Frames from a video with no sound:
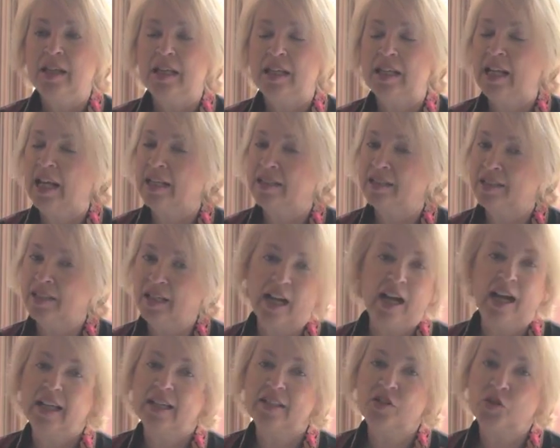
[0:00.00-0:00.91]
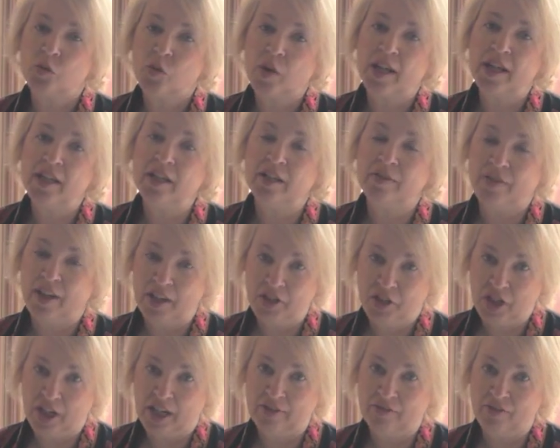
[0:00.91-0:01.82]
It has the highest rate of
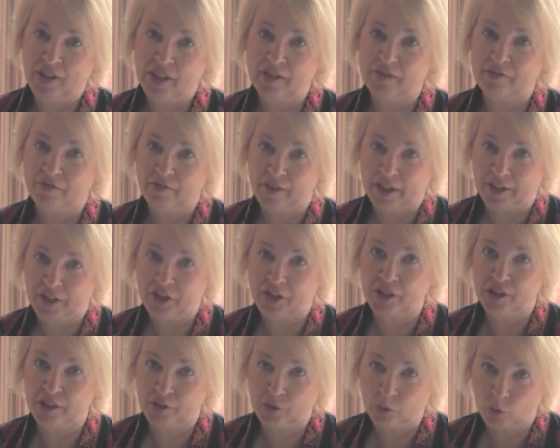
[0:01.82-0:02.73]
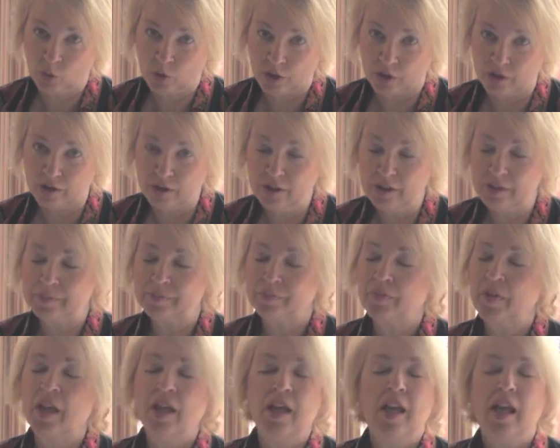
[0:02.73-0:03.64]
HIV infection in the world.
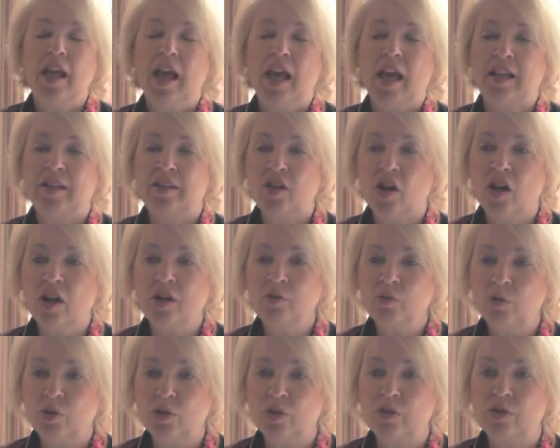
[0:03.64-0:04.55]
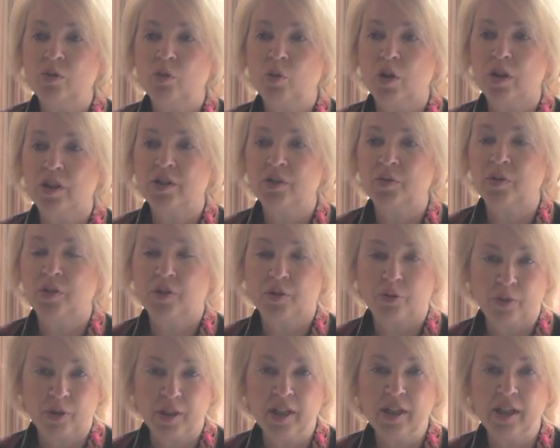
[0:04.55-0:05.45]
And Gone Rural works with
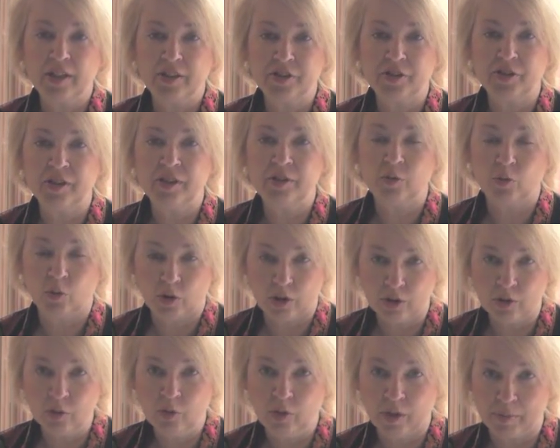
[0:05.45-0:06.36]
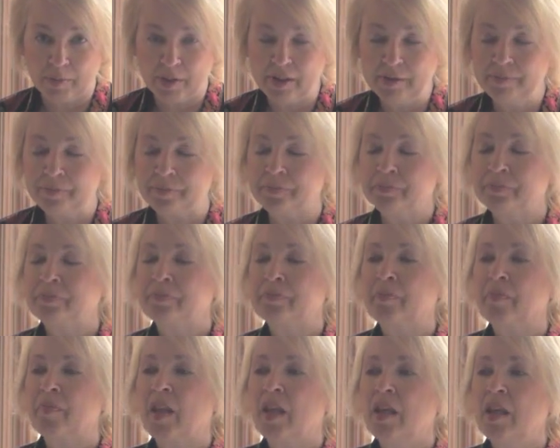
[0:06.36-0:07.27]
300 rural women
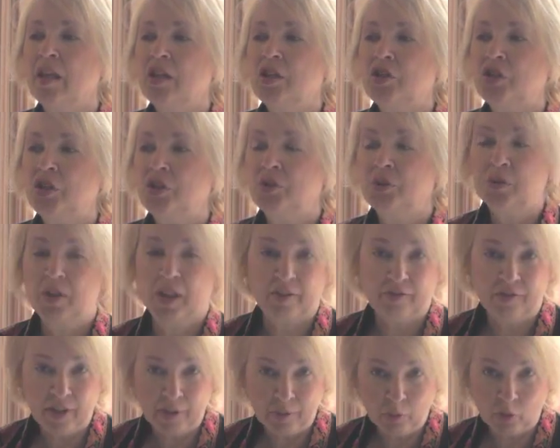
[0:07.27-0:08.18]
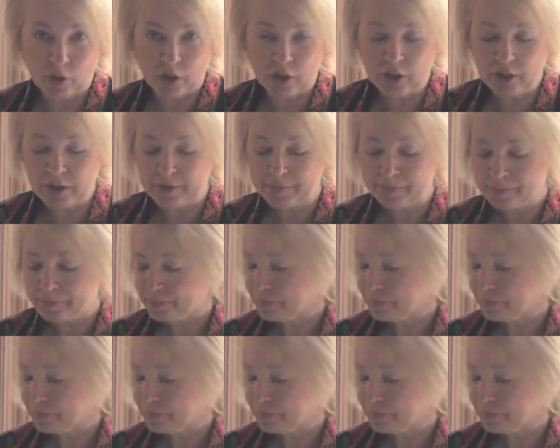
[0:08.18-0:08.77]
to give them work